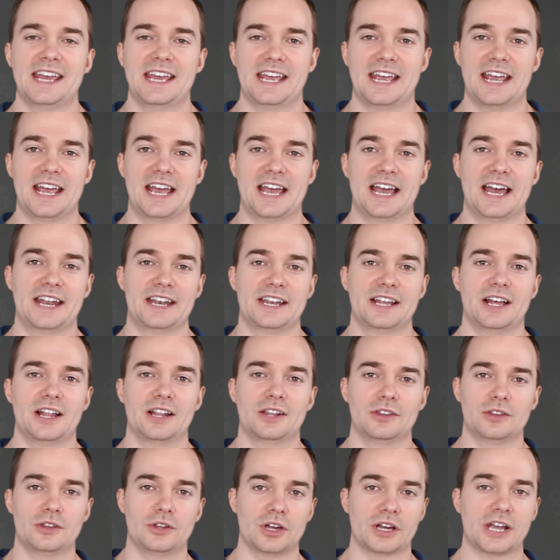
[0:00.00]
and
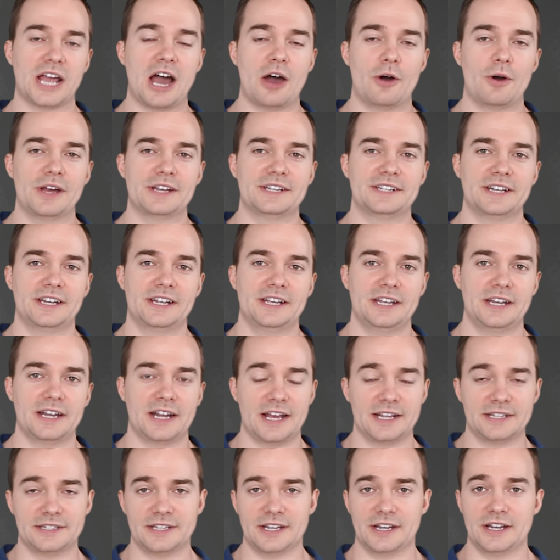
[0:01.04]
look how I did it, and
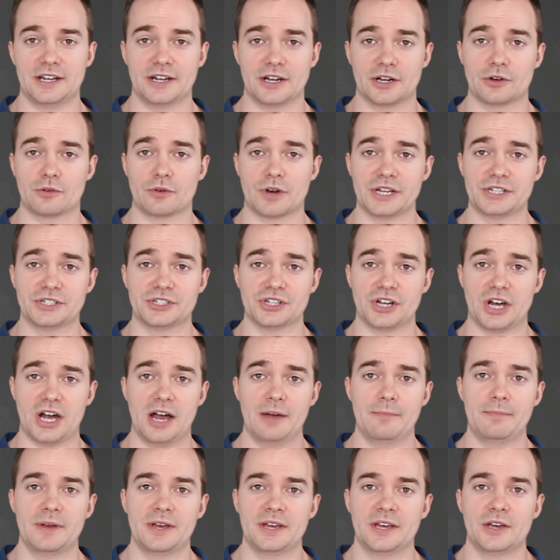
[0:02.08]
I did it in a great
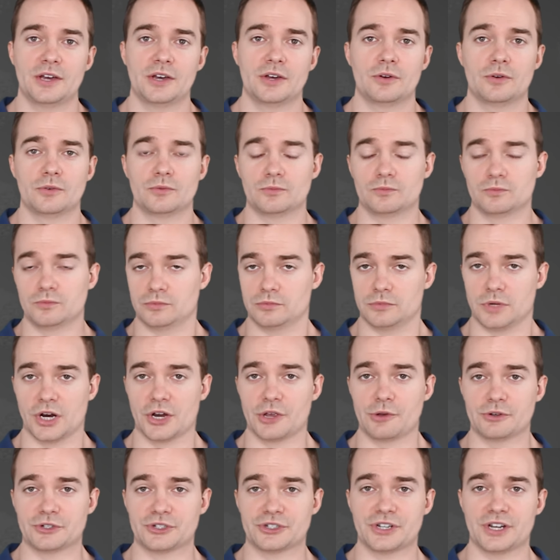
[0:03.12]
job. Are
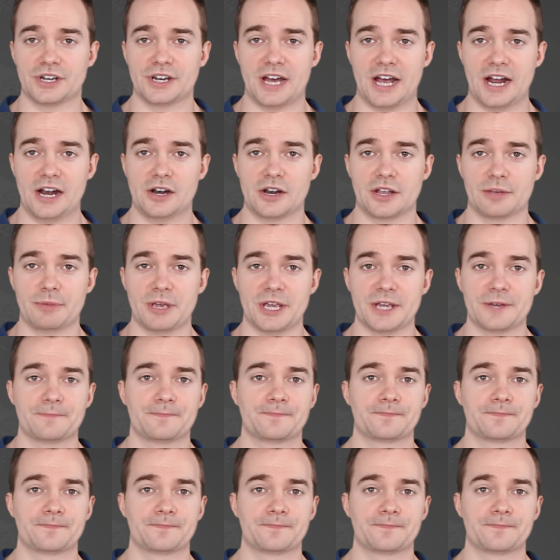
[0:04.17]
you interested in hiring me?